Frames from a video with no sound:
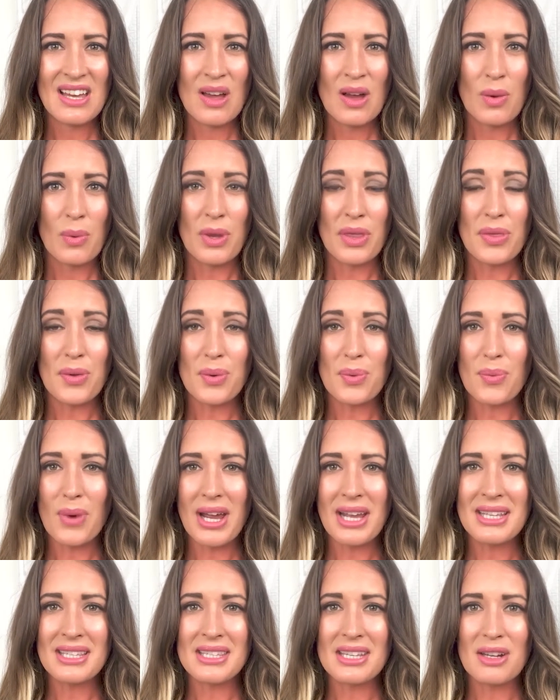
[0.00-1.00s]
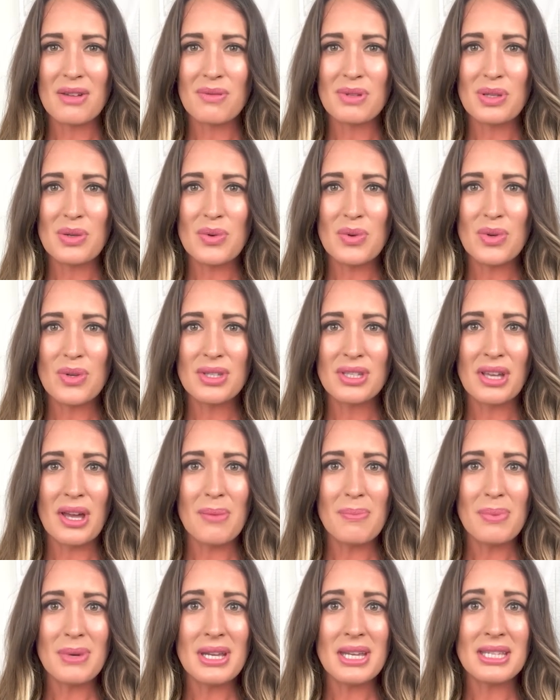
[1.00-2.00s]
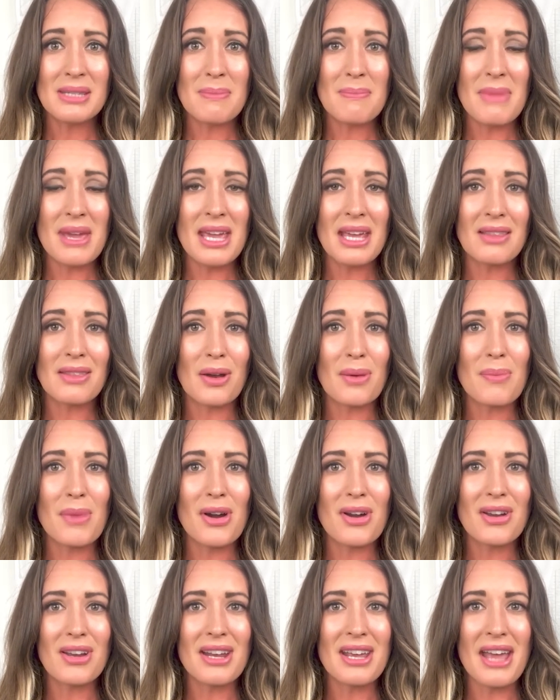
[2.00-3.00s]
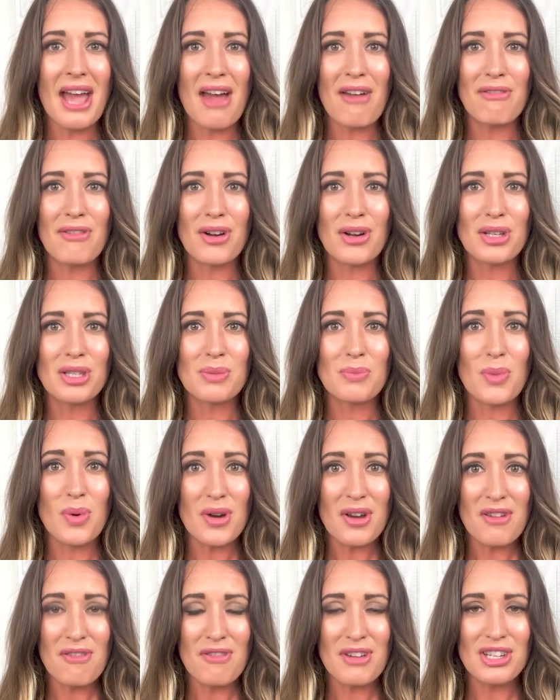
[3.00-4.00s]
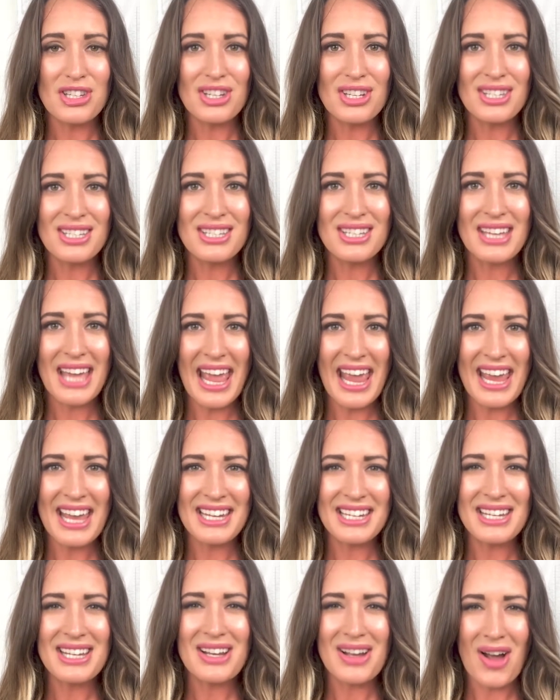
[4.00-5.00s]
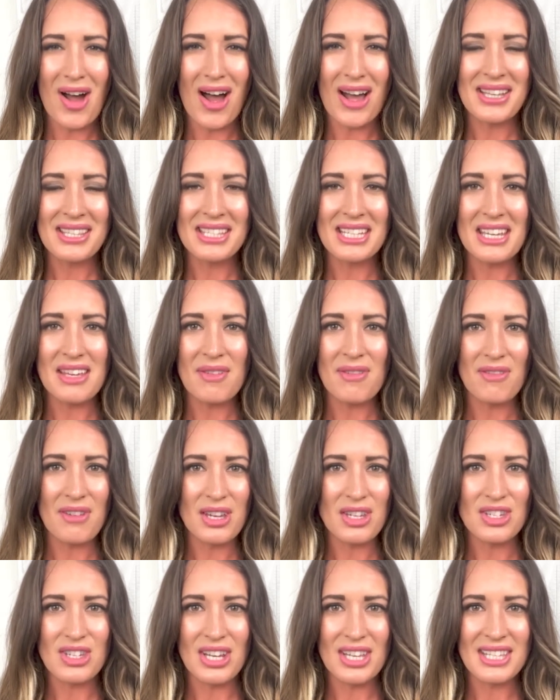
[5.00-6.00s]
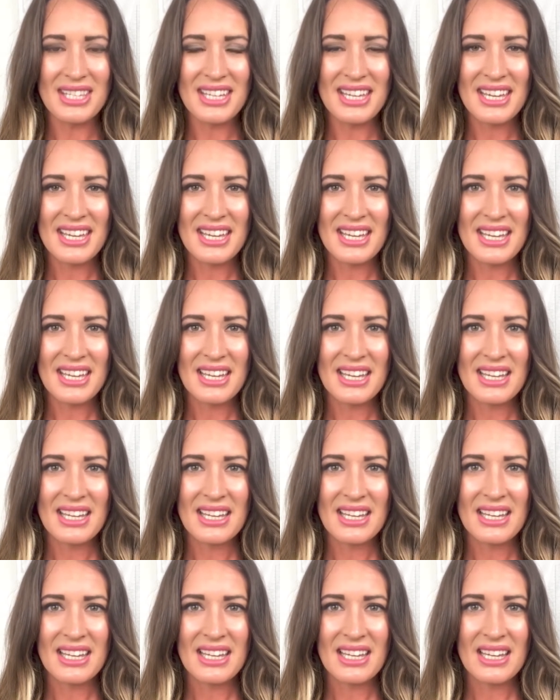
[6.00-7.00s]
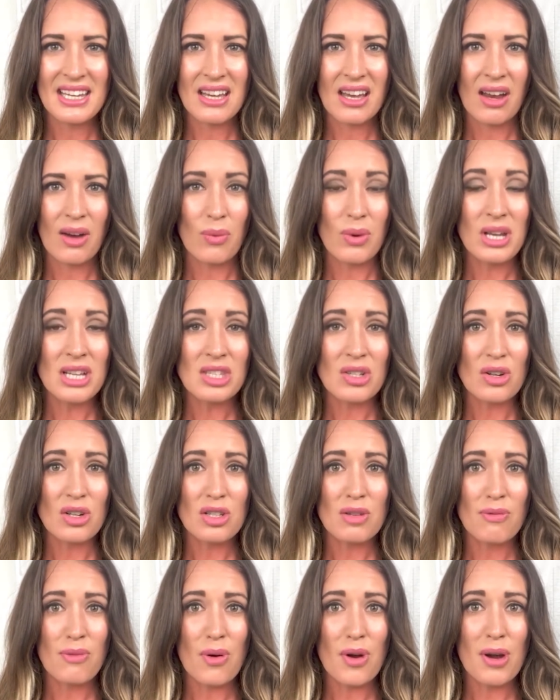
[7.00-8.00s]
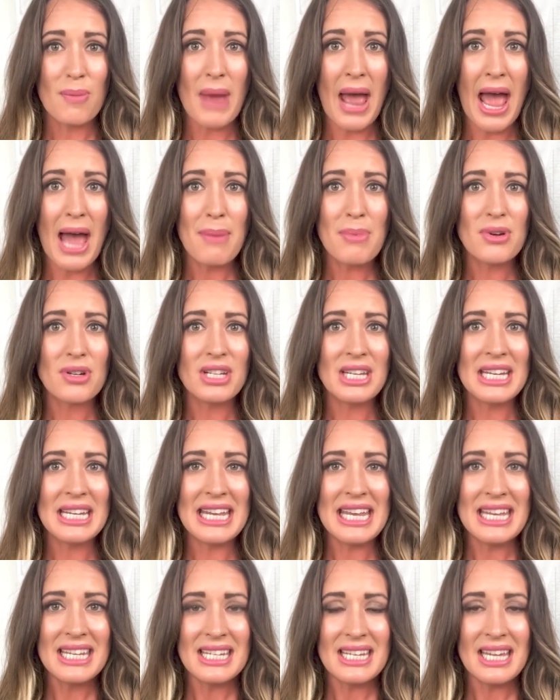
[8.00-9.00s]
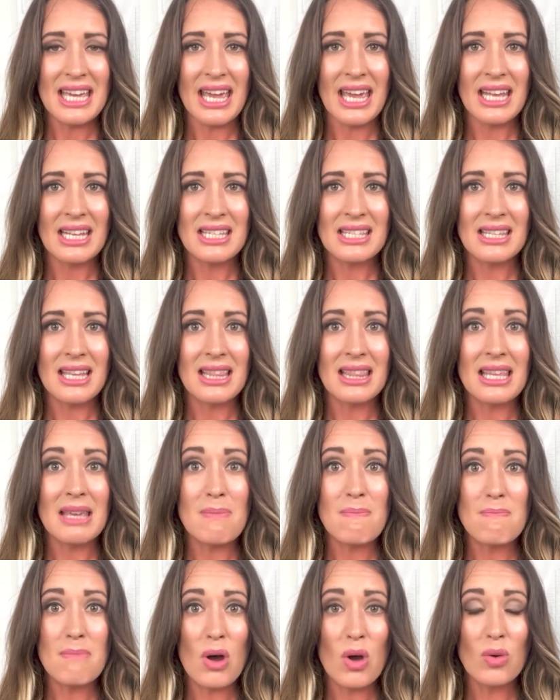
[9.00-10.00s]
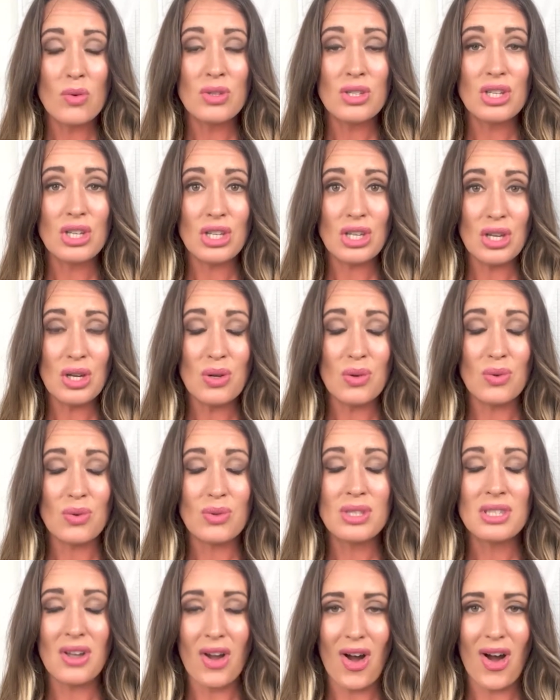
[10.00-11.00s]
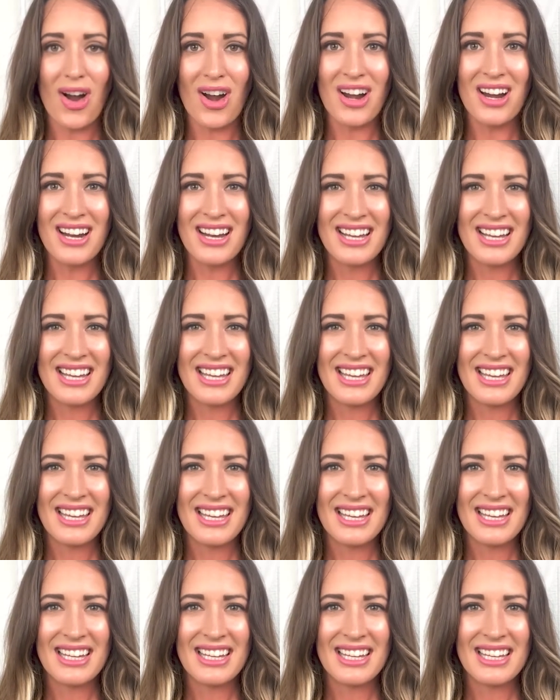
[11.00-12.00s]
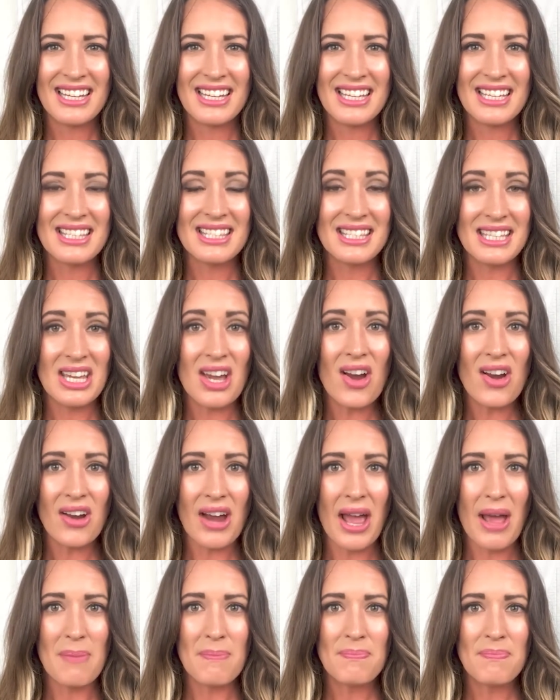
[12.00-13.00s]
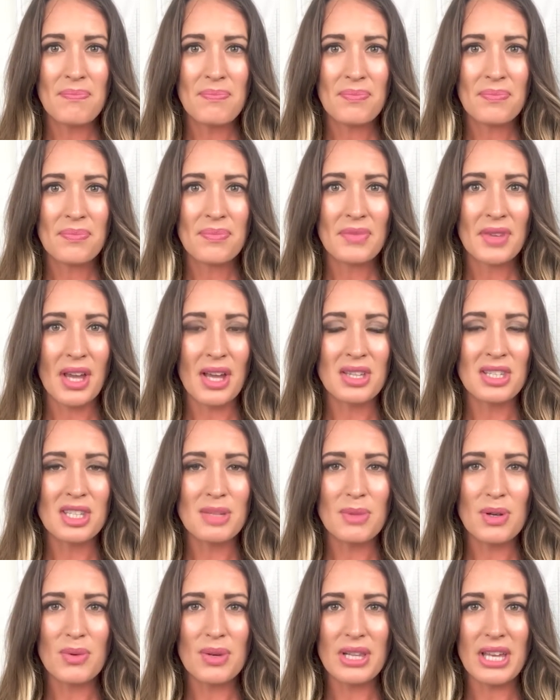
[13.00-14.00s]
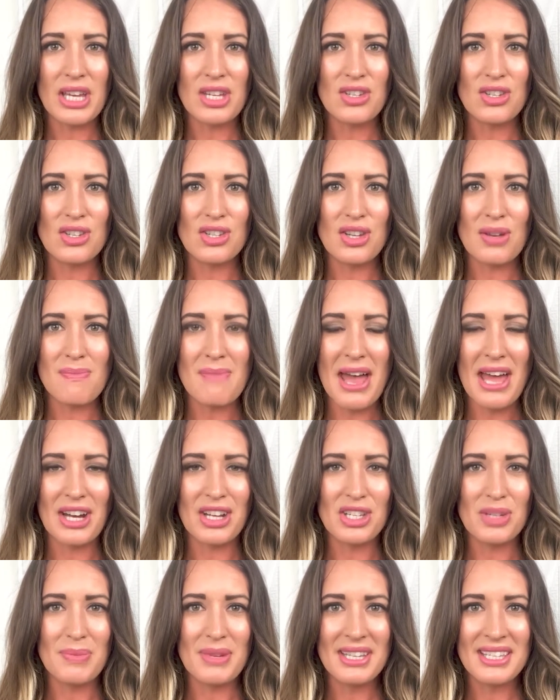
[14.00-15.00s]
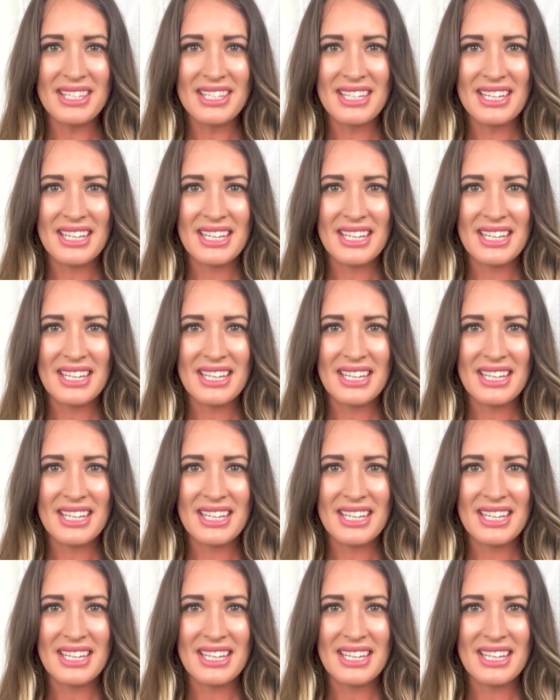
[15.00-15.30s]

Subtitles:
With the right set of tools, companies make their marketing efforts more efficient and cost efficient. Research firm Aberdeen indicates that the most used are CRM, customer relationship management,